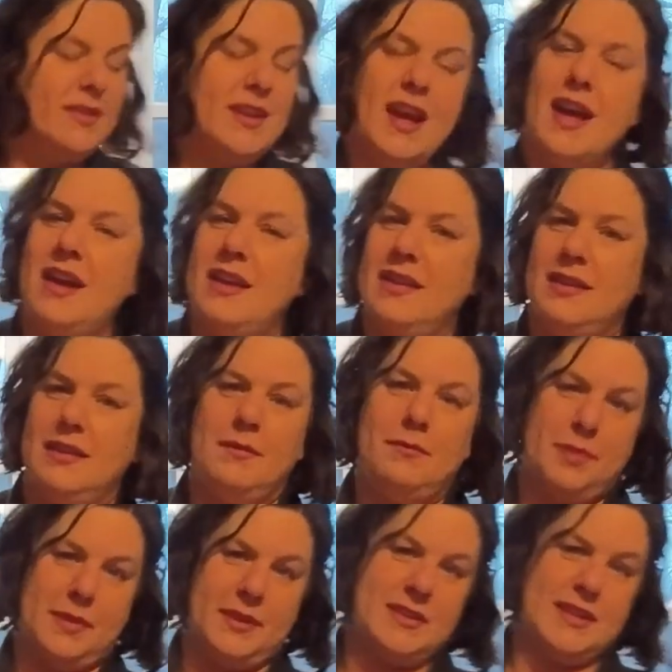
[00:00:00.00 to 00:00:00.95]
not
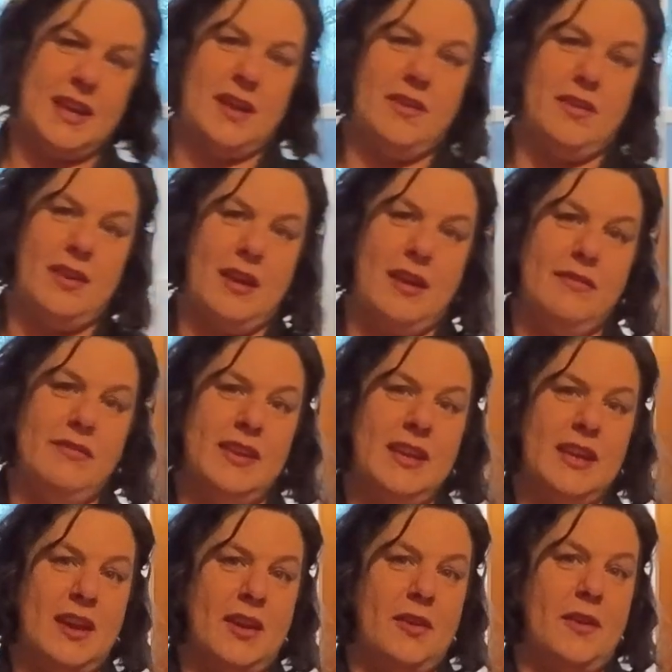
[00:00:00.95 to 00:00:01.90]
put together a
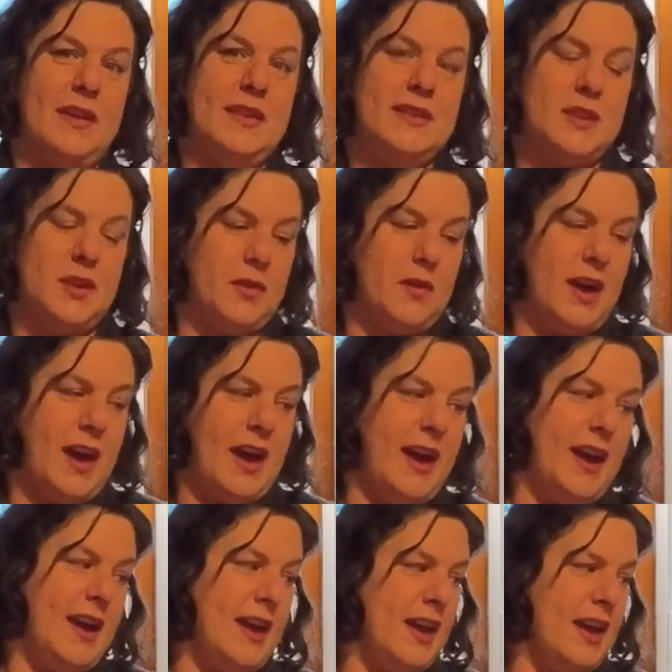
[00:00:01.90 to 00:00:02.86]
video, and so
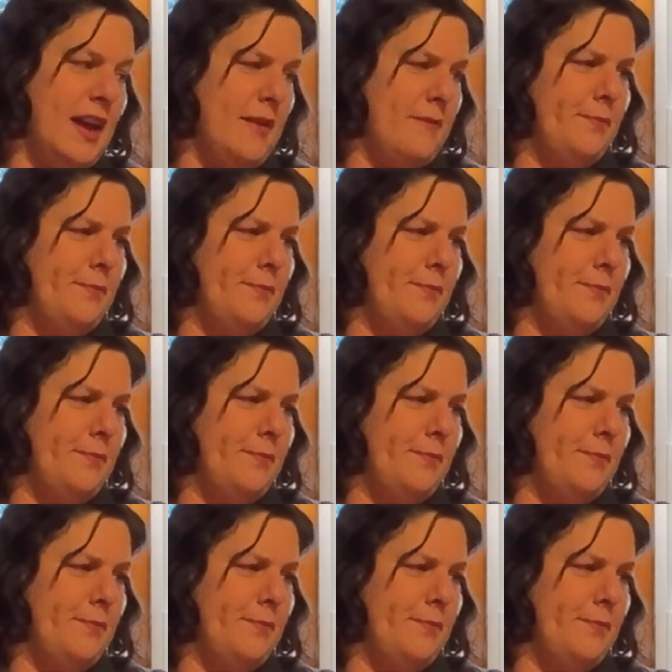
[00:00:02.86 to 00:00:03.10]
I